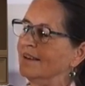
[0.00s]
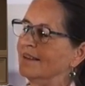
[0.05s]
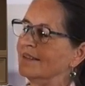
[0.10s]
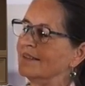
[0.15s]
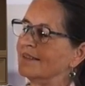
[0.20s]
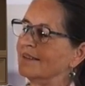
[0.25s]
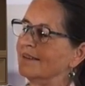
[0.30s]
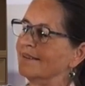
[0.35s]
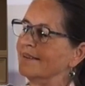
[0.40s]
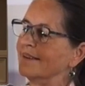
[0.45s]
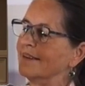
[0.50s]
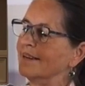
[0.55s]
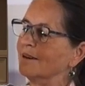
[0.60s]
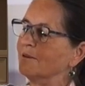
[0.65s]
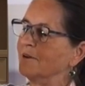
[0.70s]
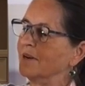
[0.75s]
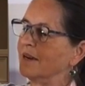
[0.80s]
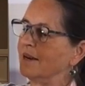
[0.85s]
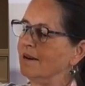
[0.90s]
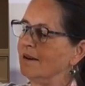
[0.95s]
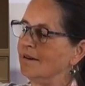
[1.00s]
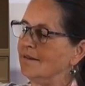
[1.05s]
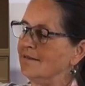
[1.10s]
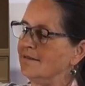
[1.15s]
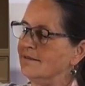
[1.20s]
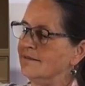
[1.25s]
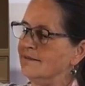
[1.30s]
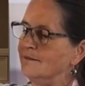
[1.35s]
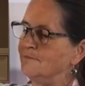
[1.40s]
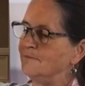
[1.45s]
So here we go.
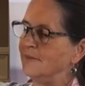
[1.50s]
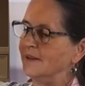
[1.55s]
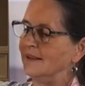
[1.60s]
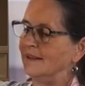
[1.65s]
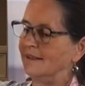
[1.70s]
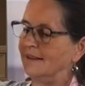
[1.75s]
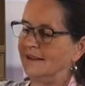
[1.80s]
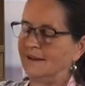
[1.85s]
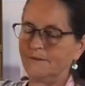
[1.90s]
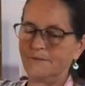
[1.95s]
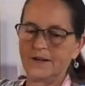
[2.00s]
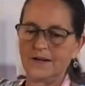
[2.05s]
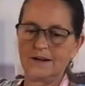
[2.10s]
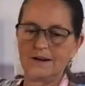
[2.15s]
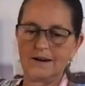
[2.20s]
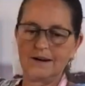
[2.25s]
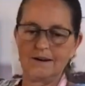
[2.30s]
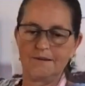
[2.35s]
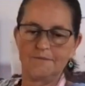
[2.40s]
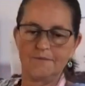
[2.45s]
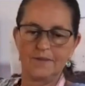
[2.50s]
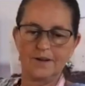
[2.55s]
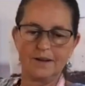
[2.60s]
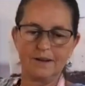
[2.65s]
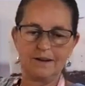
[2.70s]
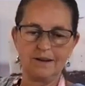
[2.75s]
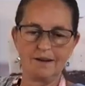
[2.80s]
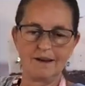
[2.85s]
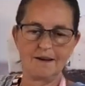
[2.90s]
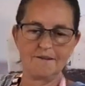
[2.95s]
There we are.
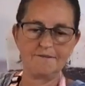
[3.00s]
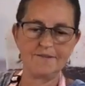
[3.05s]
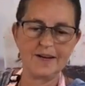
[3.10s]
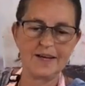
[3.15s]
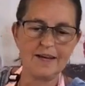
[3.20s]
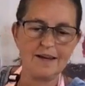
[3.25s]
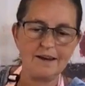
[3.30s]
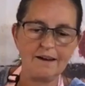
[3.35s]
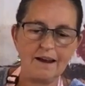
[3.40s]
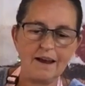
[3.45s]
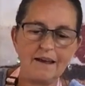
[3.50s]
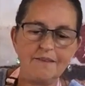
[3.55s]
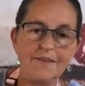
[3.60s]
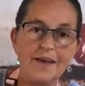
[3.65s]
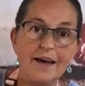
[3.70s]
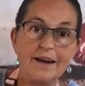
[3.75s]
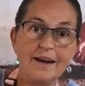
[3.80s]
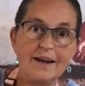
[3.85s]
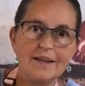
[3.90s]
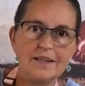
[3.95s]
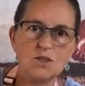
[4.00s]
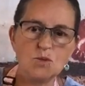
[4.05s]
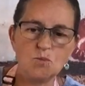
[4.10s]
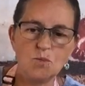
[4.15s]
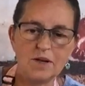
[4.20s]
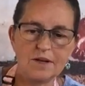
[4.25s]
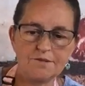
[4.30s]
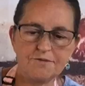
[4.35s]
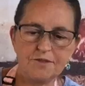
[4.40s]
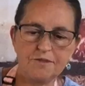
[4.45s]
Lovely. And that adds
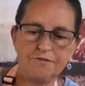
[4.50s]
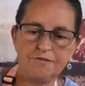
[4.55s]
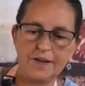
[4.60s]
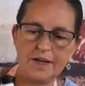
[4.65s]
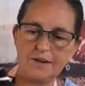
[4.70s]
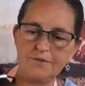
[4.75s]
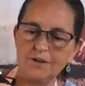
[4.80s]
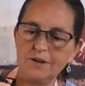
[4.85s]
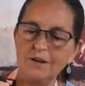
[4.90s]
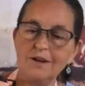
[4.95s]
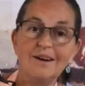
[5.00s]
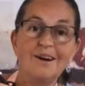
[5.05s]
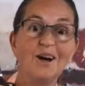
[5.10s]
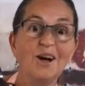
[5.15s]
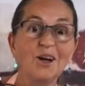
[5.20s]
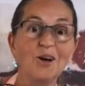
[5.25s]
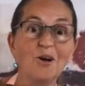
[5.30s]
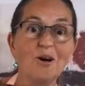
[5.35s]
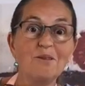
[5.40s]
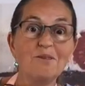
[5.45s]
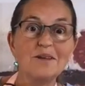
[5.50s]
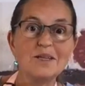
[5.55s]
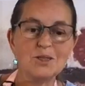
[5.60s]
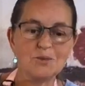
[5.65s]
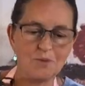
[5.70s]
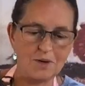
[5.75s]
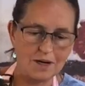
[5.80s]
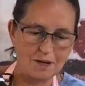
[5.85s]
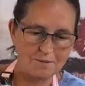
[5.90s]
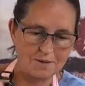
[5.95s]
wonderful flavor. I got this
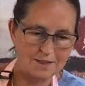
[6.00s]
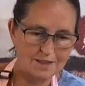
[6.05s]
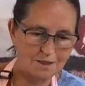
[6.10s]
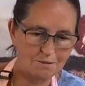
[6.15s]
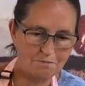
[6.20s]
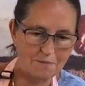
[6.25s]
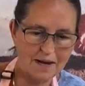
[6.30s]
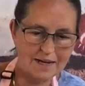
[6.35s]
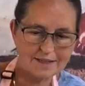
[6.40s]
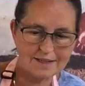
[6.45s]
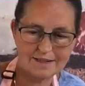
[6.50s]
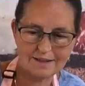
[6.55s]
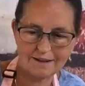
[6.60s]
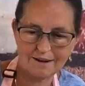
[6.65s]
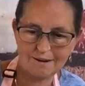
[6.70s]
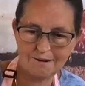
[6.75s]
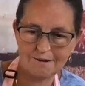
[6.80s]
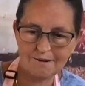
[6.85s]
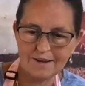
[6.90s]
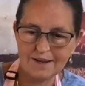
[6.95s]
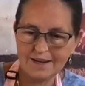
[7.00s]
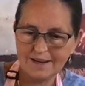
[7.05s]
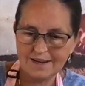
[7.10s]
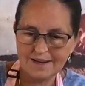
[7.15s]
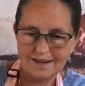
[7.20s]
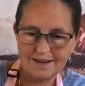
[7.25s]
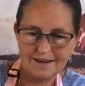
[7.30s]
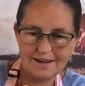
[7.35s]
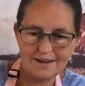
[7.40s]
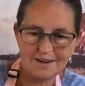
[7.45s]
when I was in Mexico
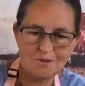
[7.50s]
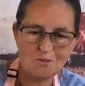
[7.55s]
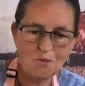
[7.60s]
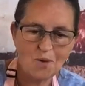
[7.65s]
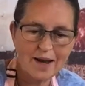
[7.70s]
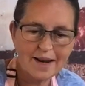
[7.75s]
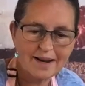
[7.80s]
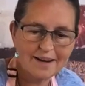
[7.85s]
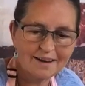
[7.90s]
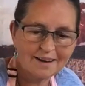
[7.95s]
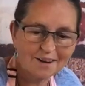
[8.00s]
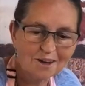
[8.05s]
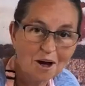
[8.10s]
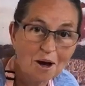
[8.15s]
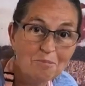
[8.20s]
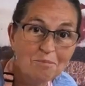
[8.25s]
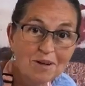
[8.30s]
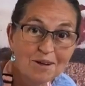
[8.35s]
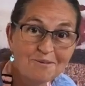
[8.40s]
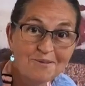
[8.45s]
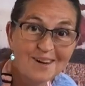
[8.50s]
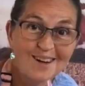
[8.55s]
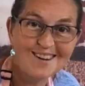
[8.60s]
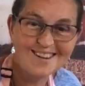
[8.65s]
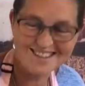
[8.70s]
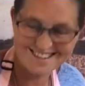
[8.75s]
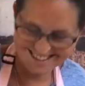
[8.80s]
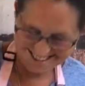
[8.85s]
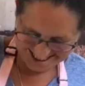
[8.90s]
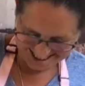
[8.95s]
at a wedding a couple of
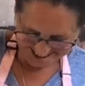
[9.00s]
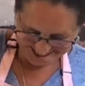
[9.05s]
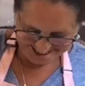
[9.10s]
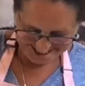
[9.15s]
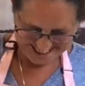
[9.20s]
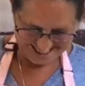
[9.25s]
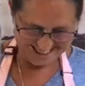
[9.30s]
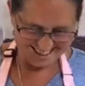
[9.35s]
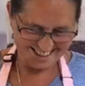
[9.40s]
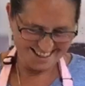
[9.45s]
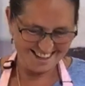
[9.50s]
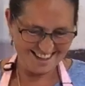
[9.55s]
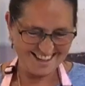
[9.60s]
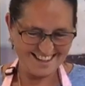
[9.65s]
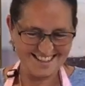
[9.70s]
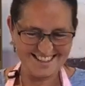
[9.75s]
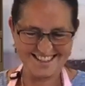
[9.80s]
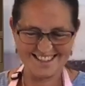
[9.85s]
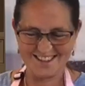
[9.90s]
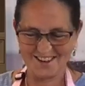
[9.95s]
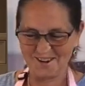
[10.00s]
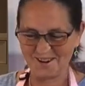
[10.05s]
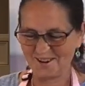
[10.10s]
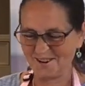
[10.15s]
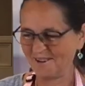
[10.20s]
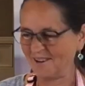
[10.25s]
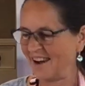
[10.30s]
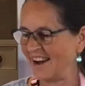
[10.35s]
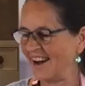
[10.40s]
years ago. So,